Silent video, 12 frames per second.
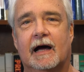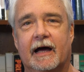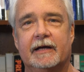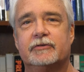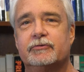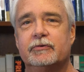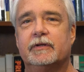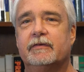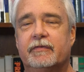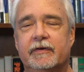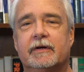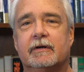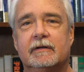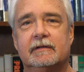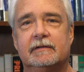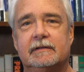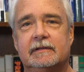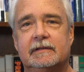I truly
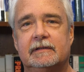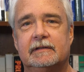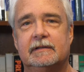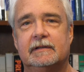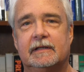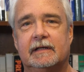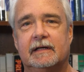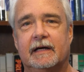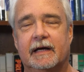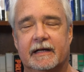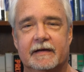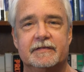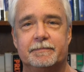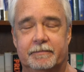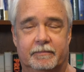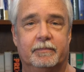fear, and I've